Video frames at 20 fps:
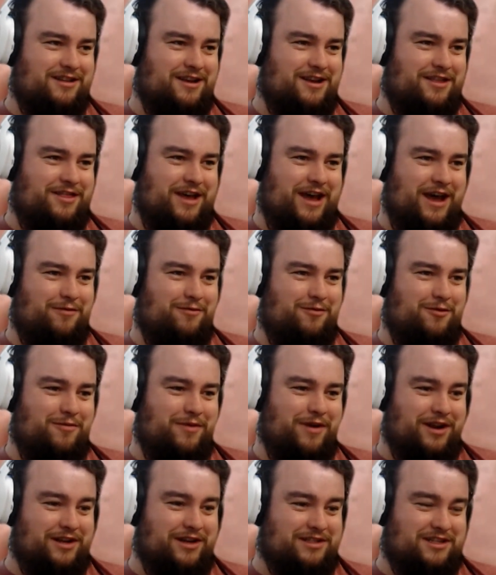
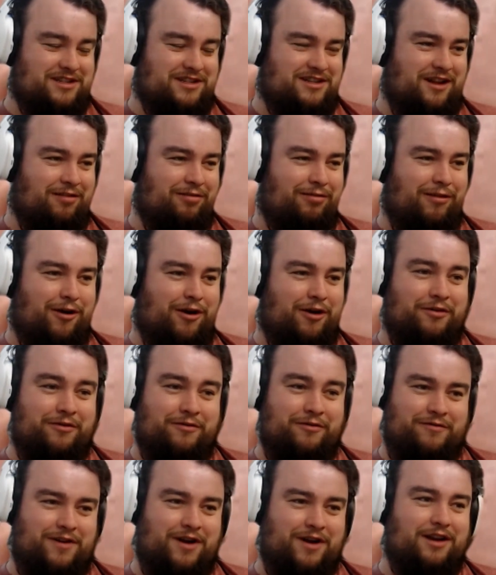warband's just a lot of
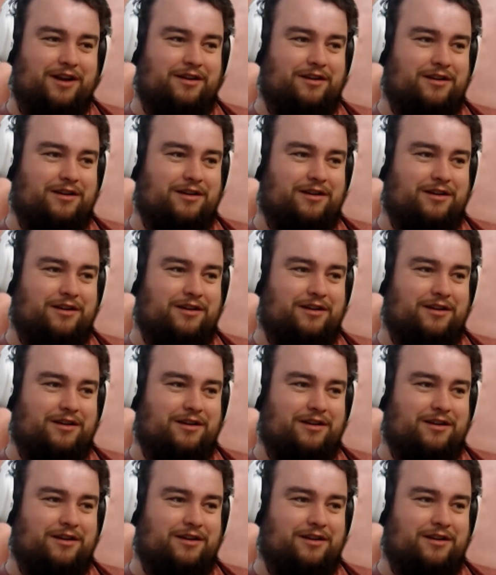fun.